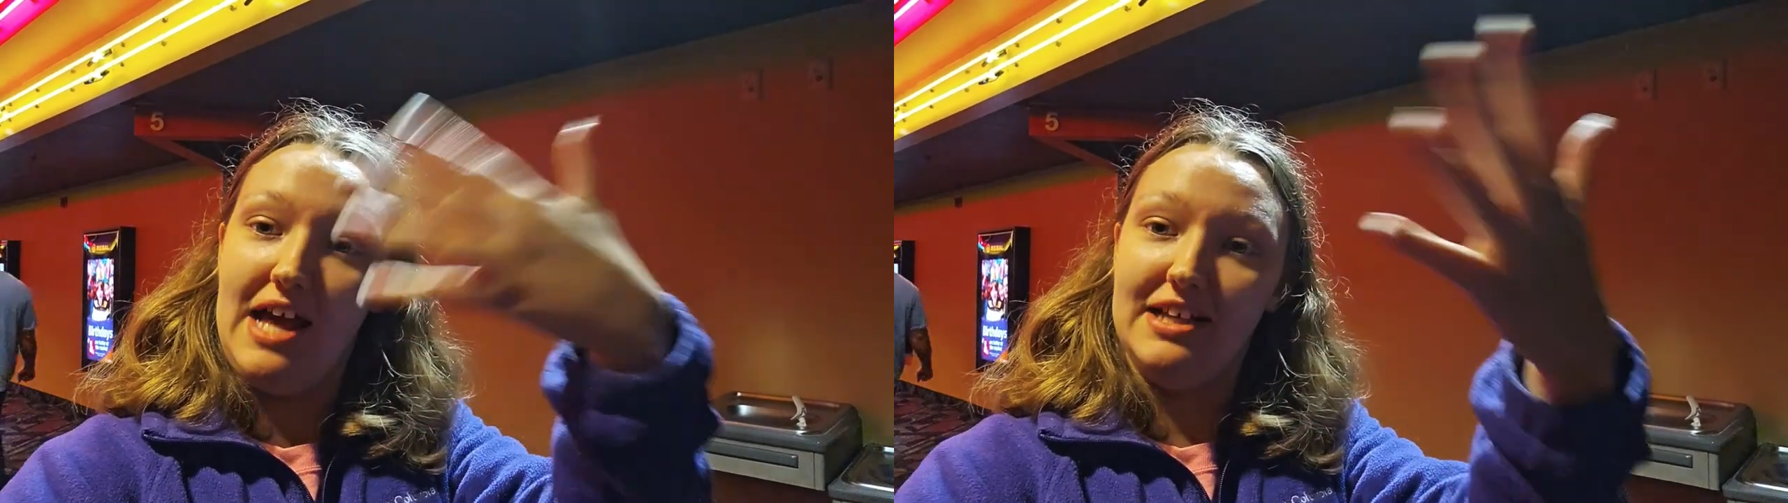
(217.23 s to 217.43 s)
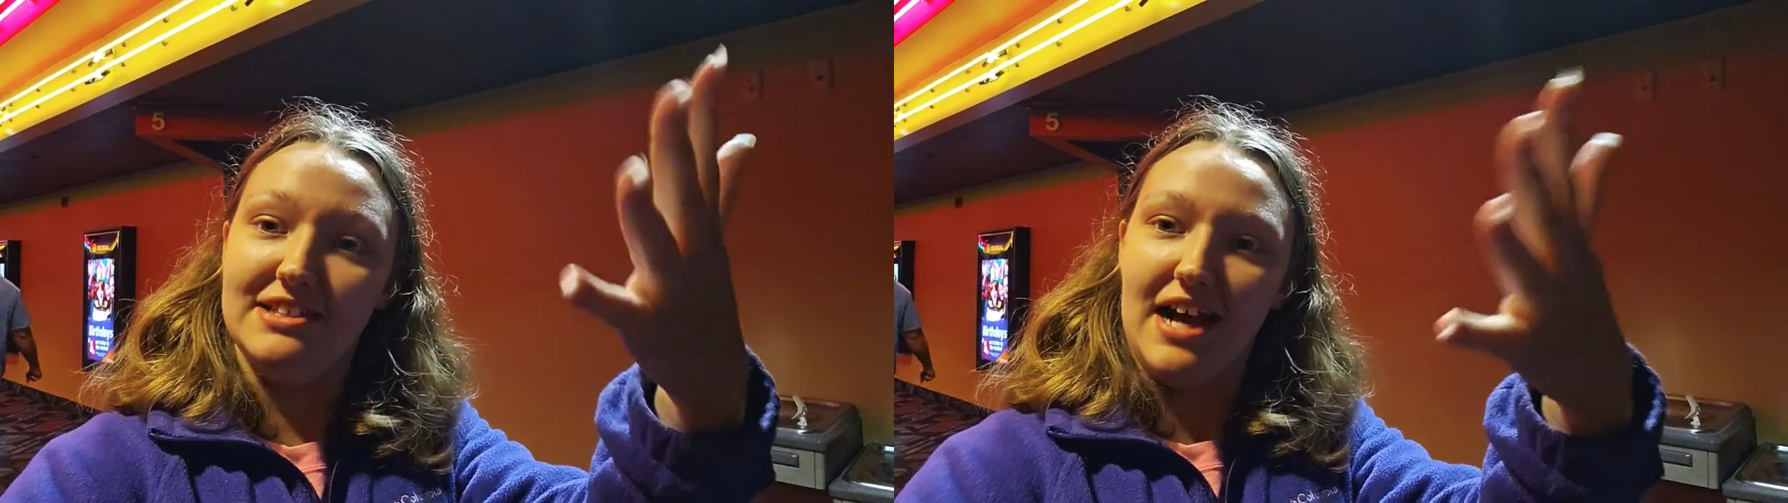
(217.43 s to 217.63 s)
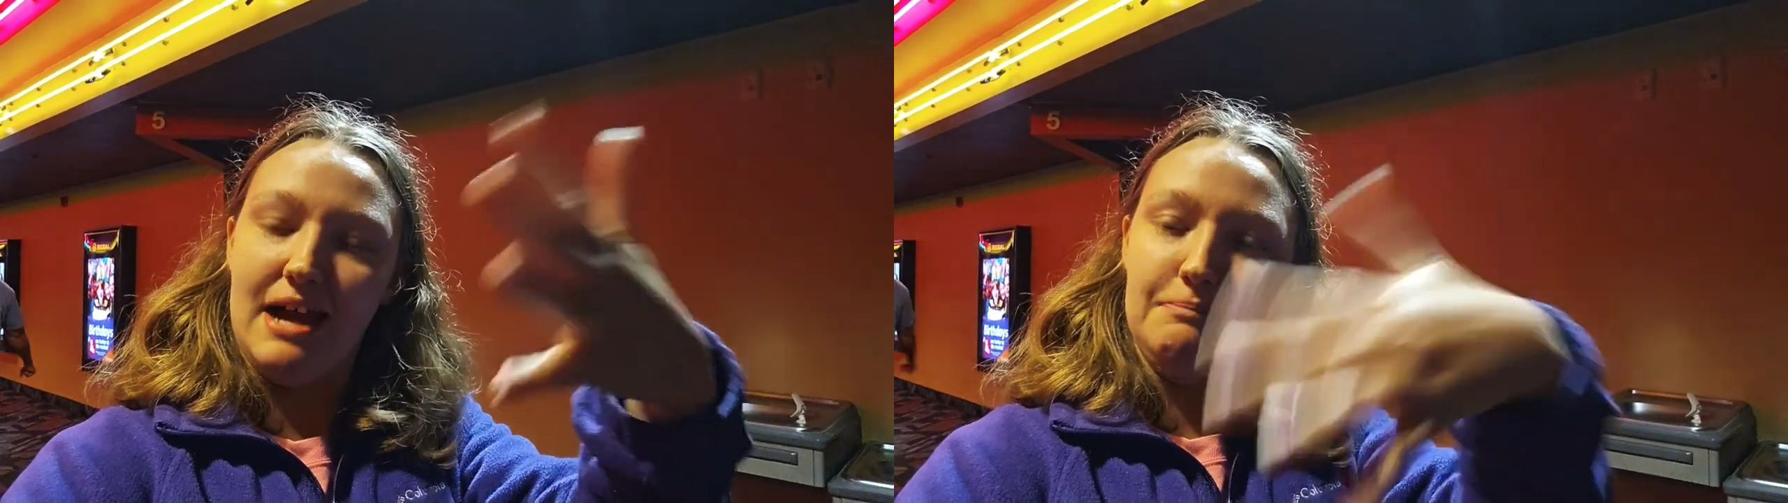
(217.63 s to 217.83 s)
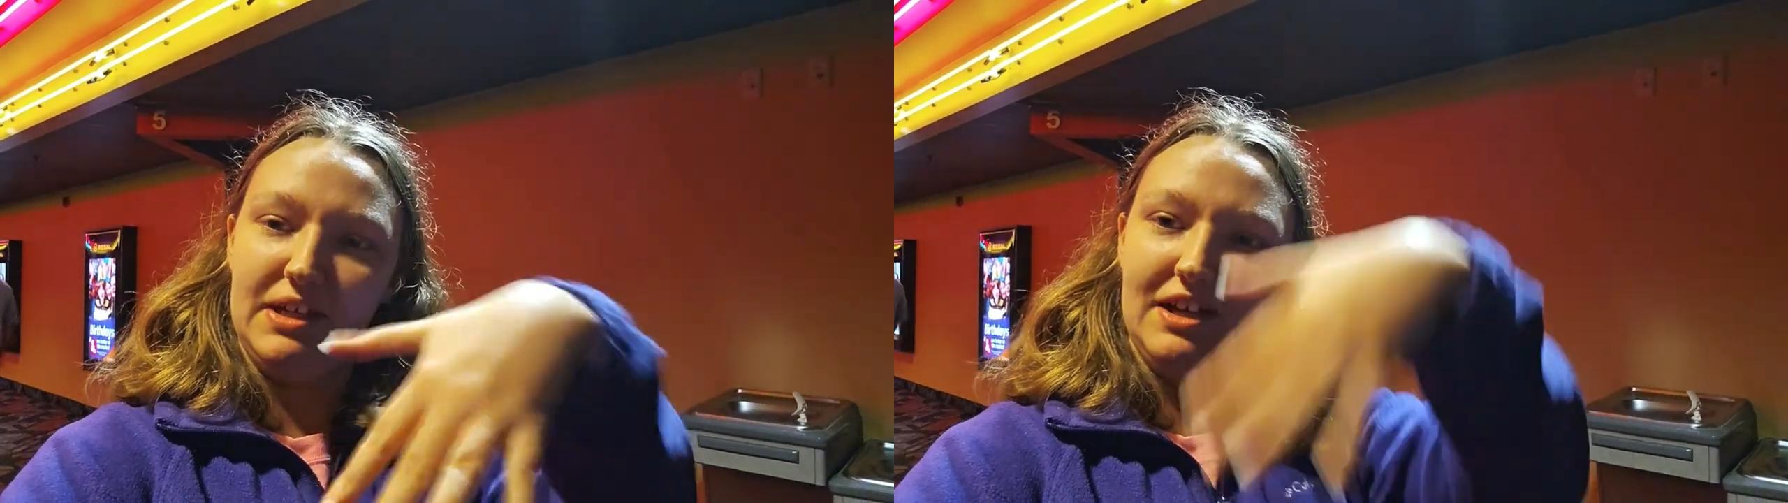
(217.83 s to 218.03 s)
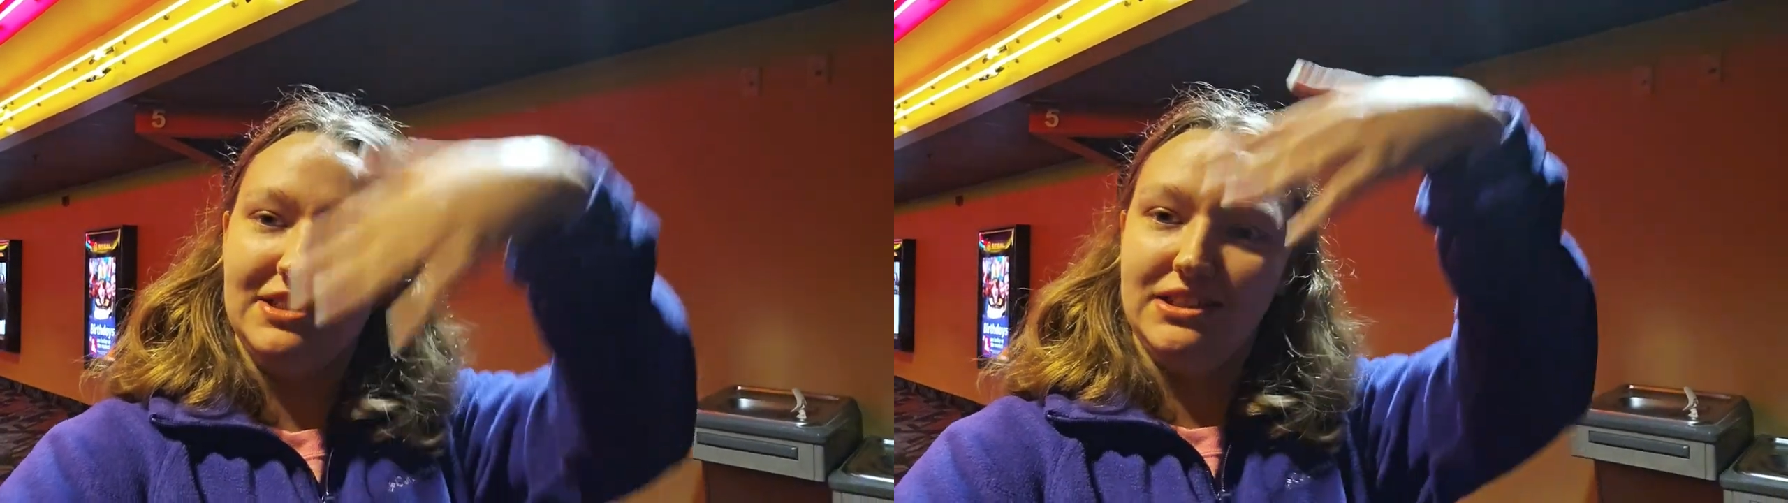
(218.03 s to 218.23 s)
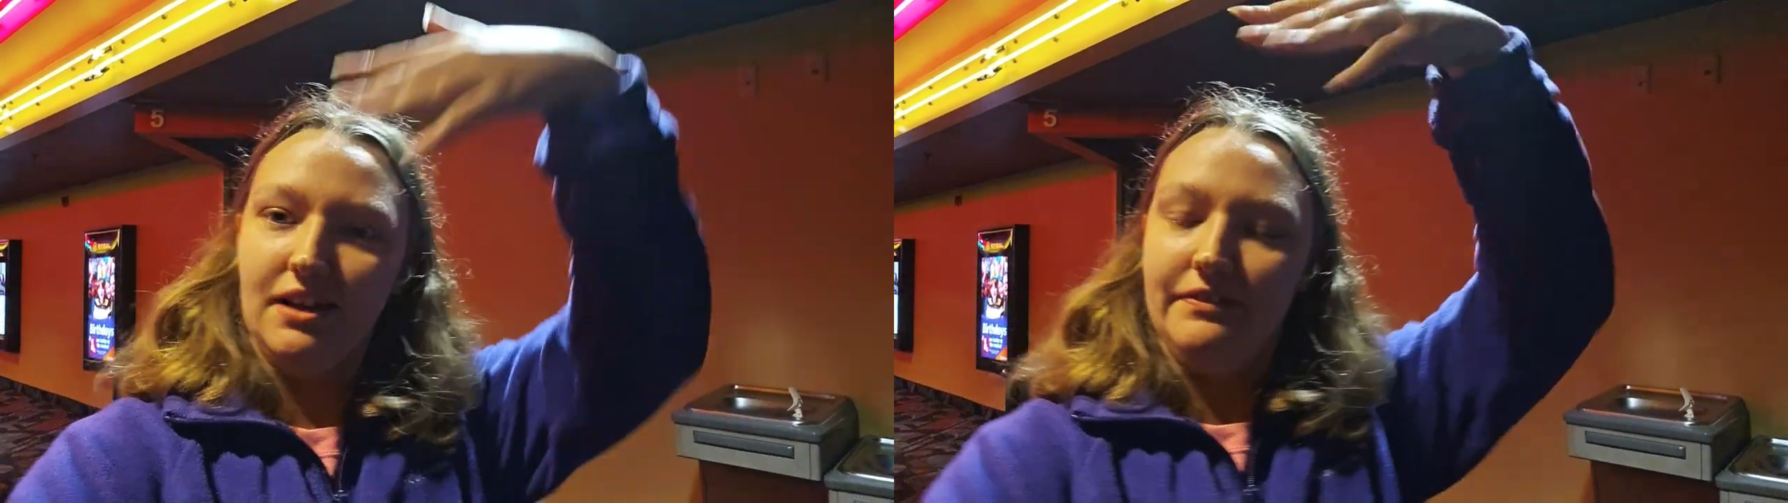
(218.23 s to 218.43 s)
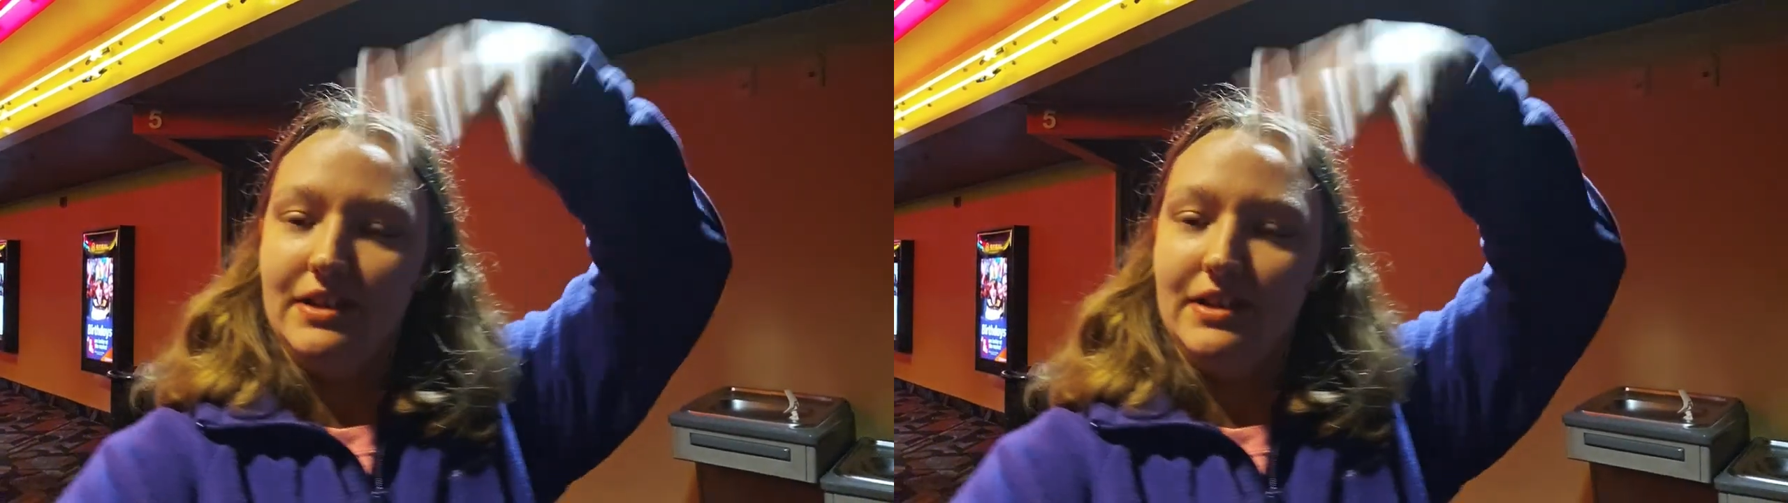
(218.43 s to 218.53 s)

anytime because it's